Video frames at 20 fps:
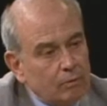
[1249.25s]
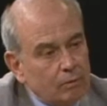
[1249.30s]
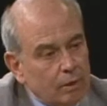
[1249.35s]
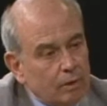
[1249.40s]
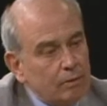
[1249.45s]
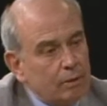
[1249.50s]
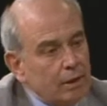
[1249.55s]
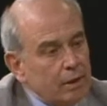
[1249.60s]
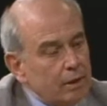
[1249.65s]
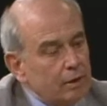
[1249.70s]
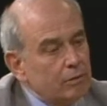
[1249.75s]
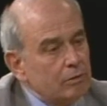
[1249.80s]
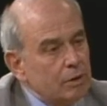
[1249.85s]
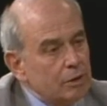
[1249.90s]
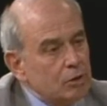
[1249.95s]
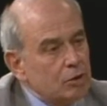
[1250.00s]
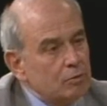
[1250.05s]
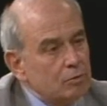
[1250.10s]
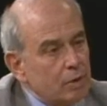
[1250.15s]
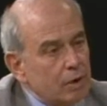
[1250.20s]
What are your
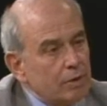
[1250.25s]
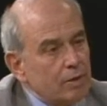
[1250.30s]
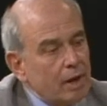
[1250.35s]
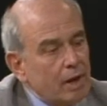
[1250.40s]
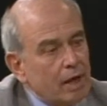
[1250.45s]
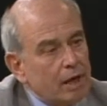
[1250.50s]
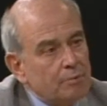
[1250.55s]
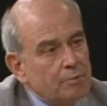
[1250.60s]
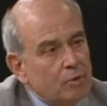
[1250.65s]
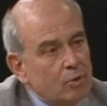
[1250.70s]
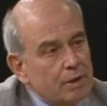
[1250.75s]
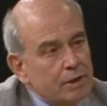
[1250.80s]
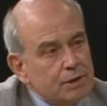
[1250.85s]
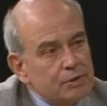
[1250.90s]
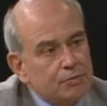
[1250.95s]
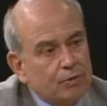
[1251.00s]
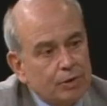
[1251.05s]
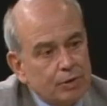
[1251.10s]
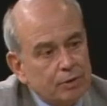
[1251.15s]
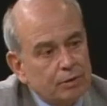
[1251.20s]
initiatives? What are the high
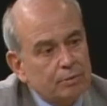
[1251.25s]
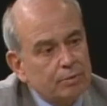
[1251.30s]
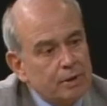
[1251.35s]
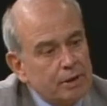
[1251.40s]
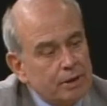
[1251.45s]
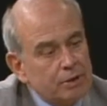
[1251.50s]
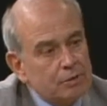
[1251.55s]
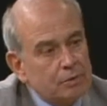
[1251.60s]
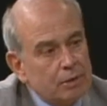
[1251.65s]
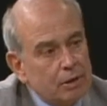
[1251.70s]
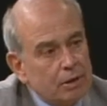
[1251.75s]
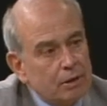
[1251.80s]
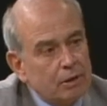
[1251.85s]
points for your ministry